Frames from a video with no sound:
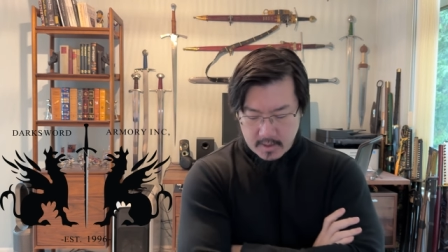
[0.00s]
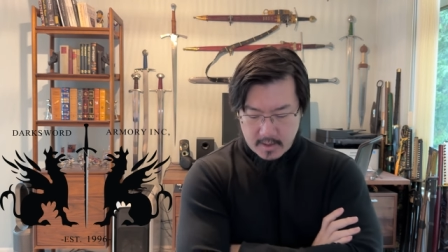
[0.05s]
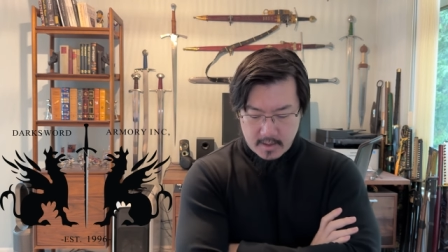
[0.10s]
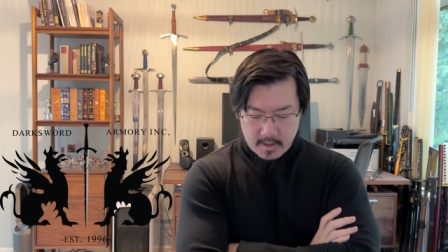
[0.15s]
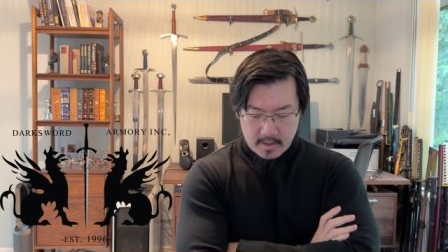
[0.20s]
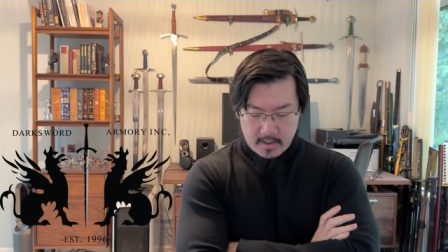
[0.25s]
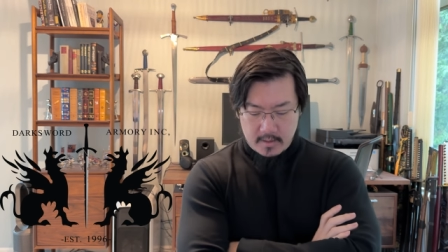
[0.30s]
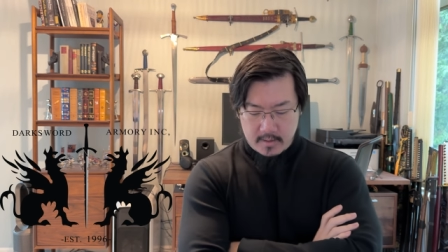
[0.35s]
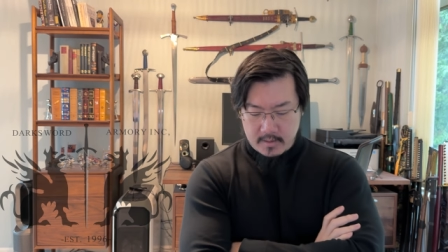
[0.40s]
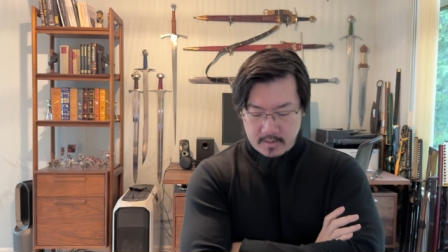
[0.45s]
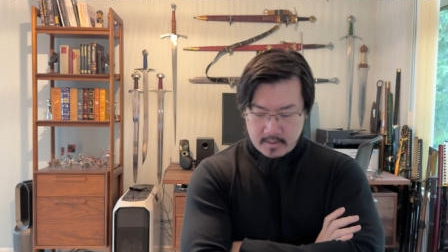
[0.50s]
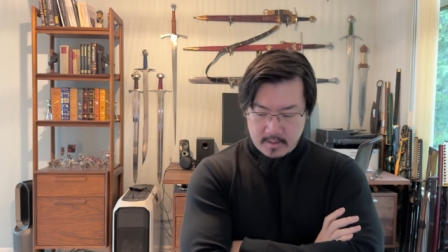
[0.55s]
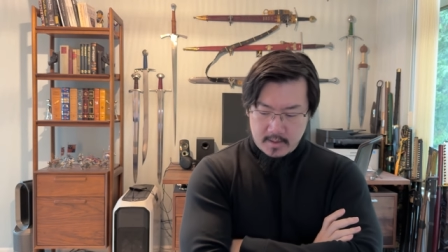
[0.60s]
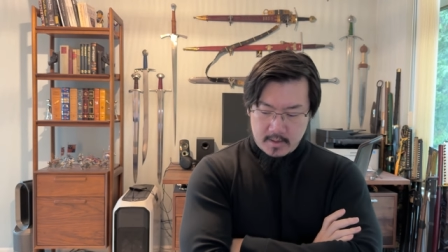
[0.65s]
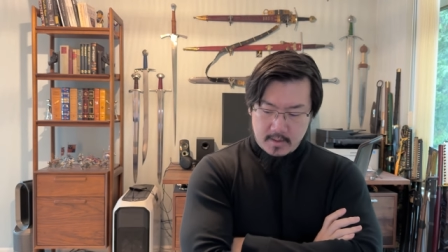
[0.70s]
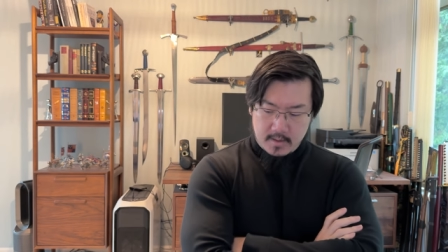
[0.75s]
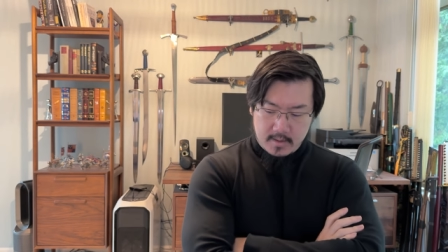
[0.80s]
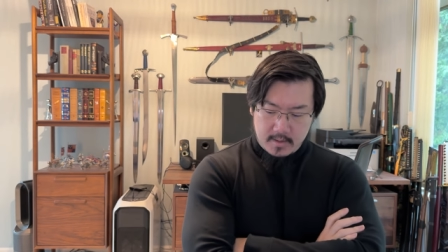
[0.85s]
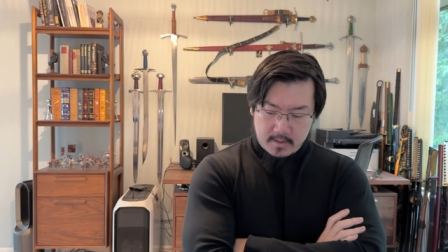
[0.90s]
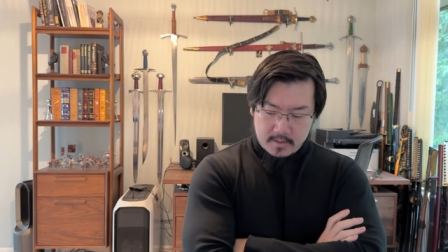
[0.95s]
in
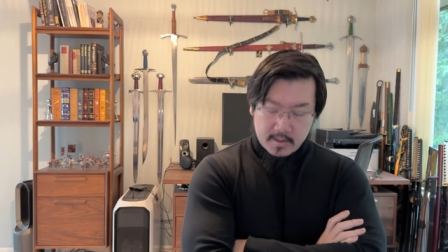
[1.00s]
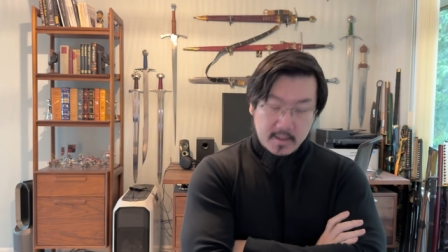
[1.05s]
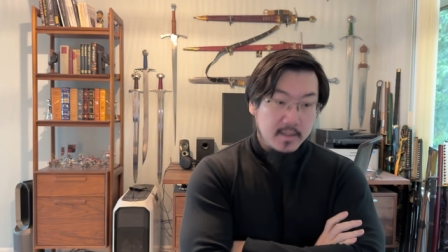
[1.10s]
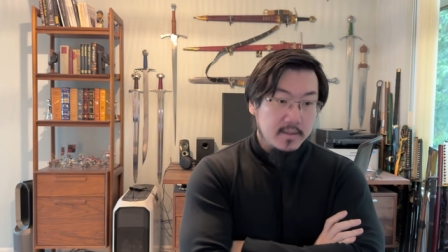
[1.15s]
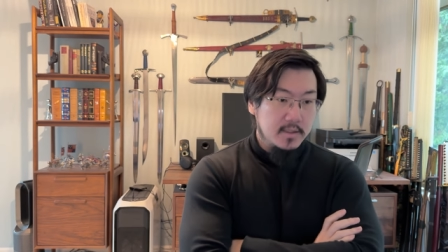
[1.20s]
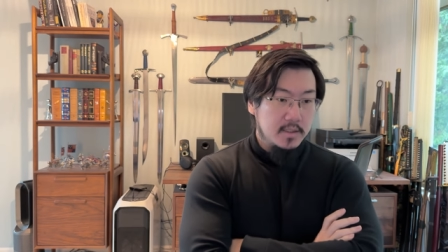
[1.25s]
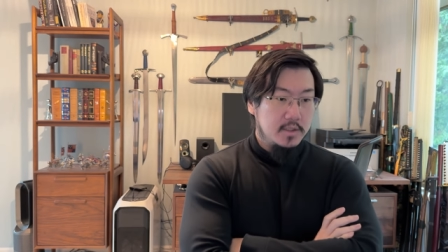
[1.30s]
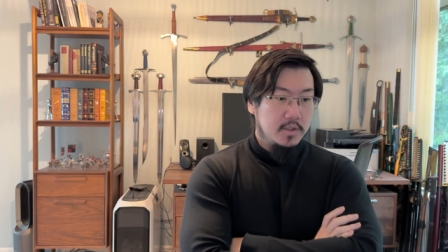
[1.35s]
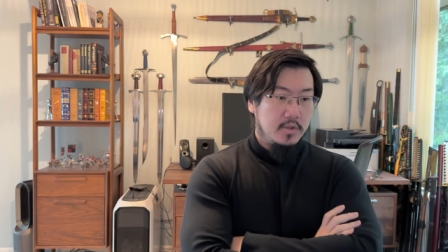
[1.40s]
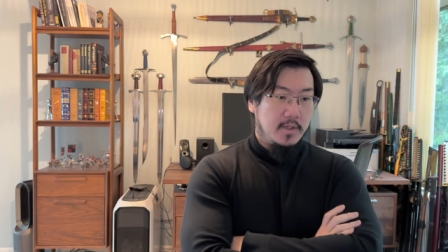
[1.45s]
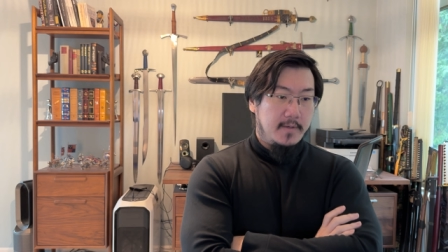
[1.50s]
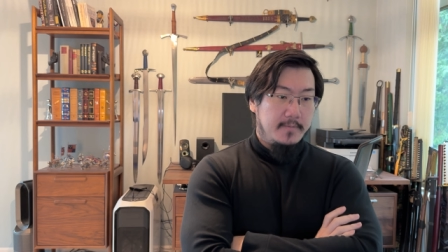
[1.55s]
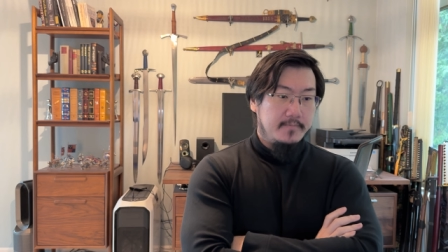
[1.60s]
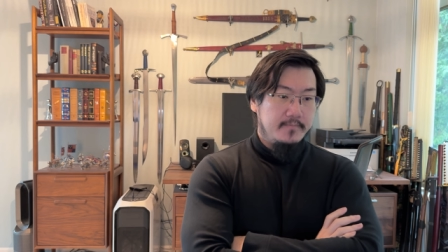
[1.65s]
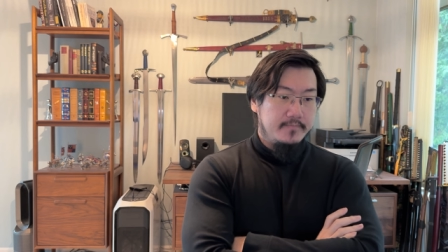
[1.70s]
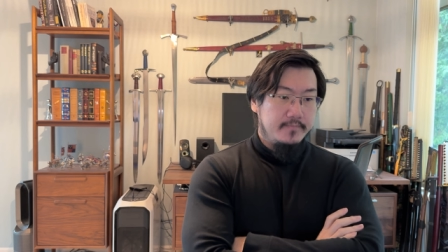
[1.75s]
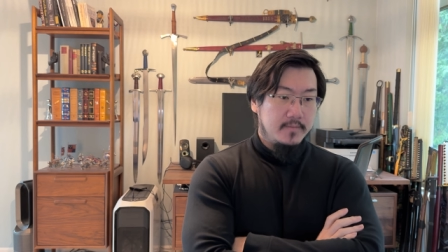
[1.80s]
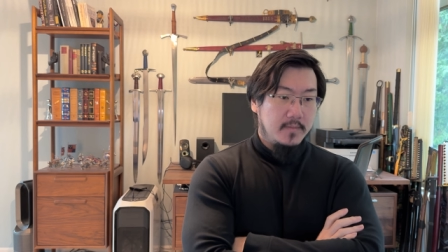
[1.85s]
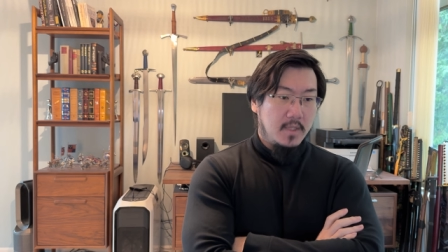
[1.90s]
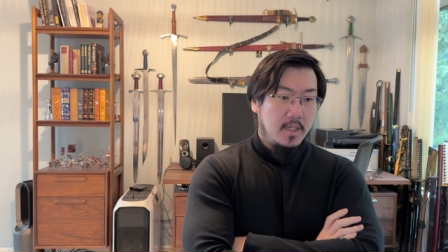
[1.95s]
the industry,
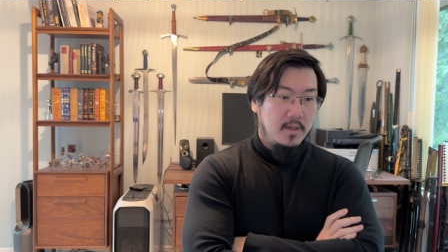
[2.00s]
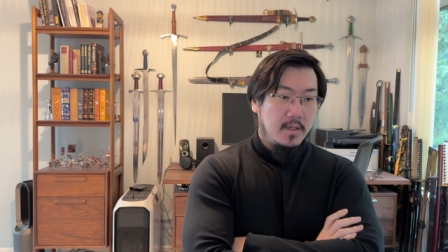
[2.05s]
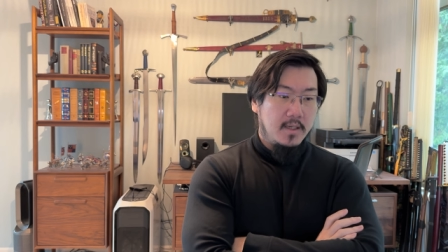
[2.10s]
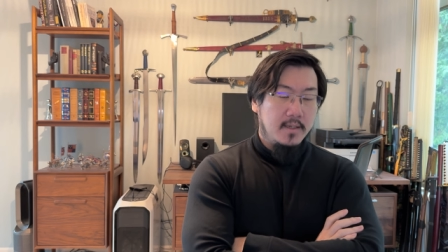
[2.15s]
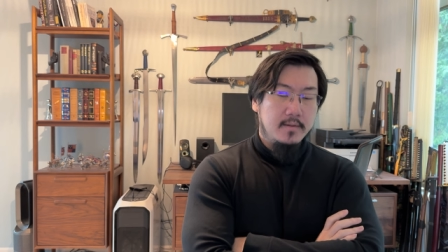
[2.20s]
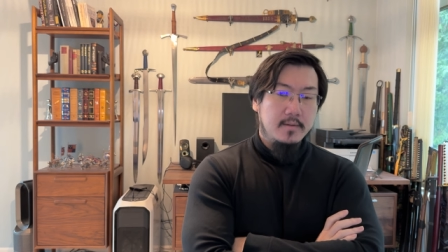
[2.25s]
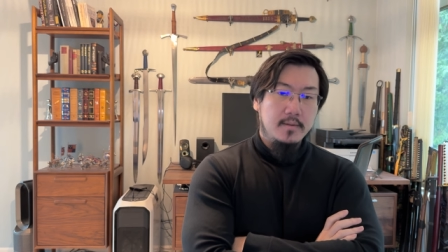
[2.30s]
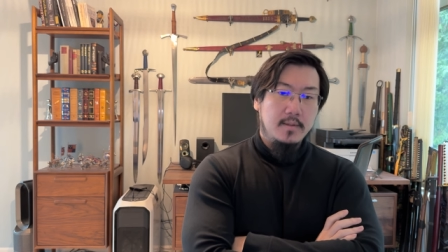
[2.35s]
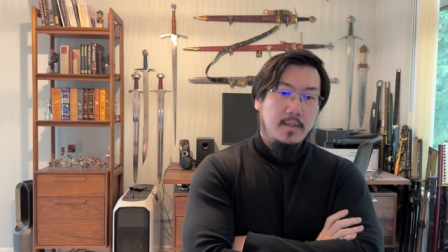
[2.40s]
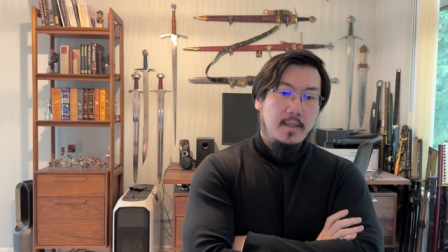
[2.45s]
right?